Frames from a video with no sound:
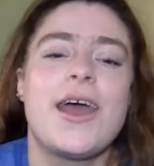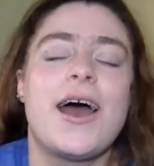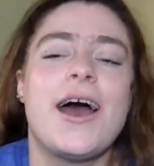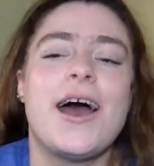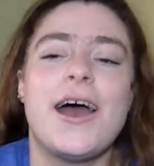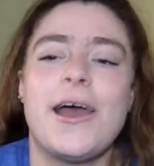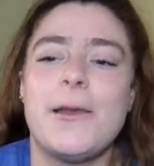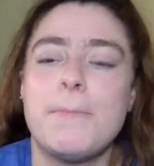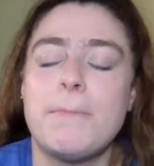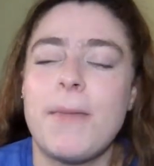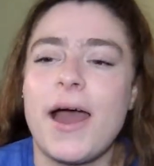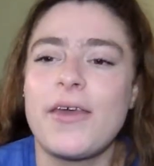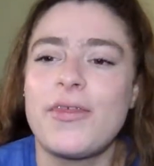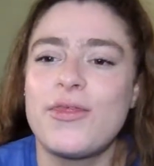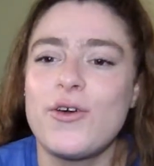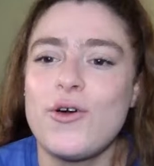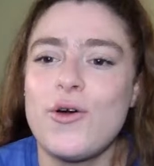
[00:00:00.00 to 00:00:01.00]

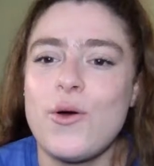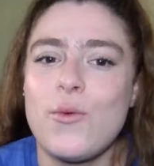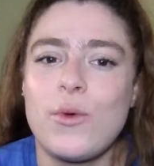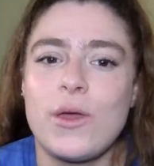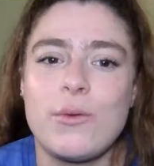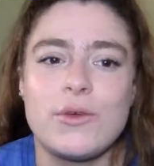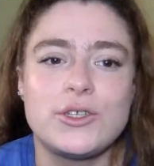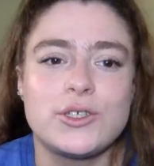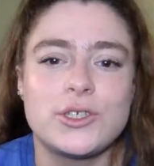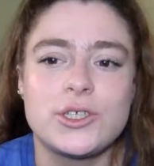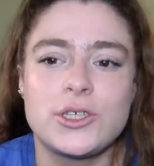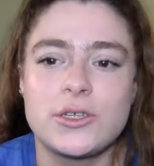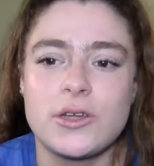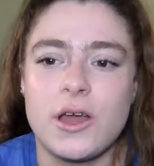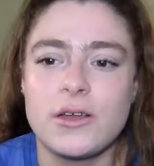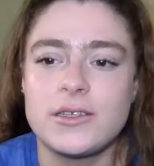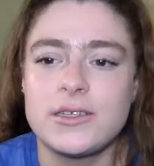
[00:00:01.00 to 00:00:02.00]
I thought we would just
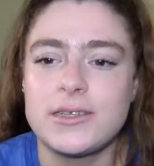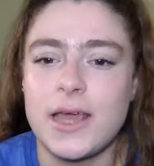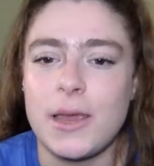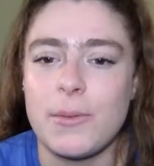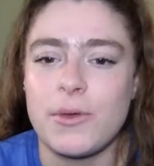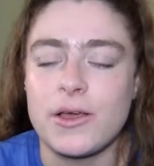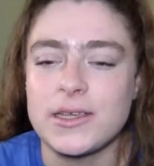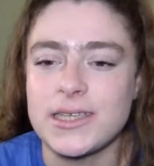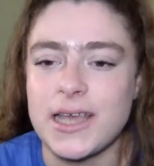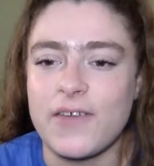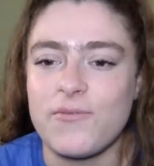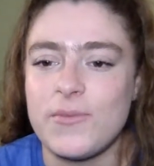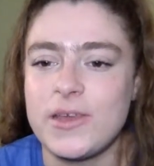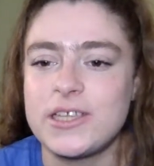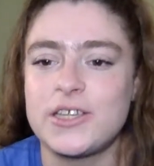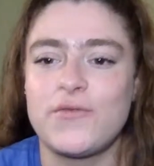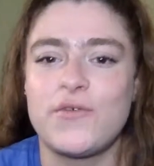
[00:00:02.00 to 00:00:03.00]
start today because I've
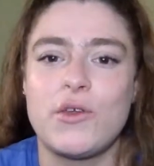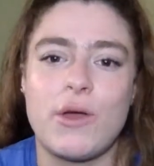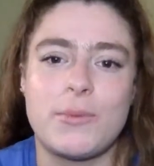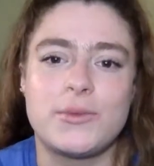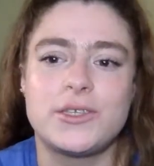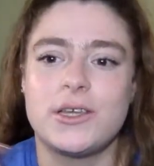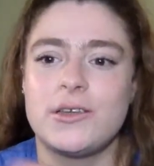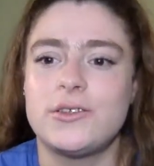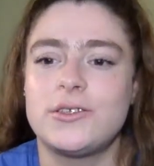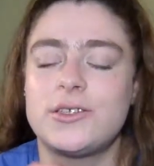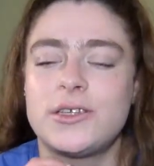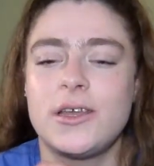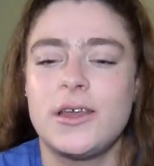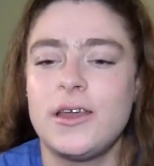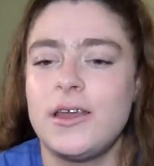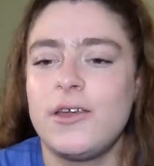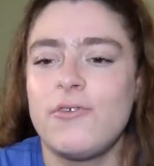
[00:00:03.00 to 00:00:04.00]
missed a few episodes
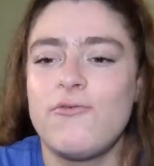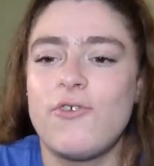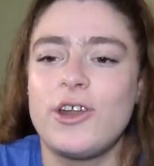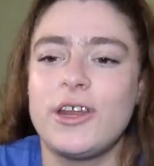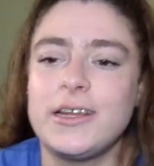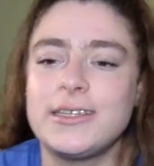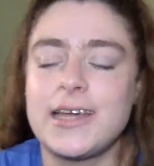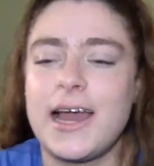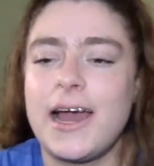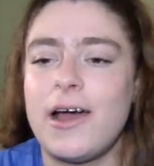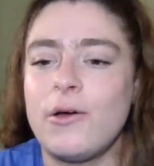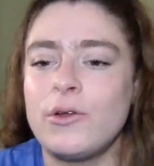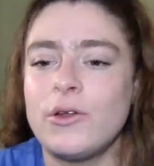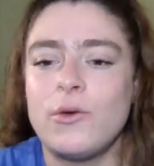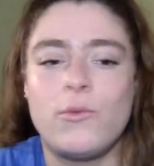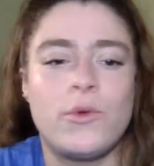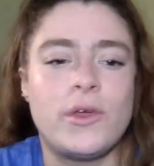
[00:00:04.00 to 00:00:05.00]
running
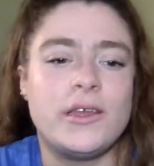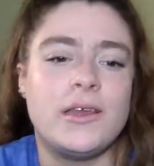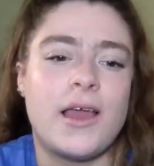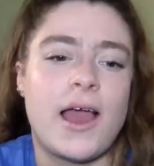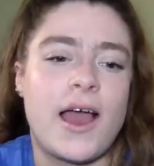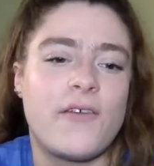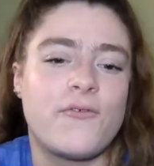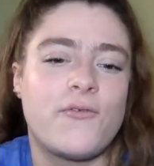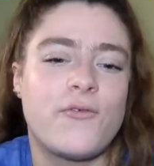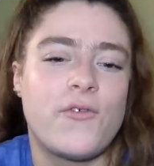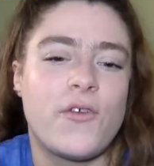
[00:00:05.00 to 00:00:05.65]
down. I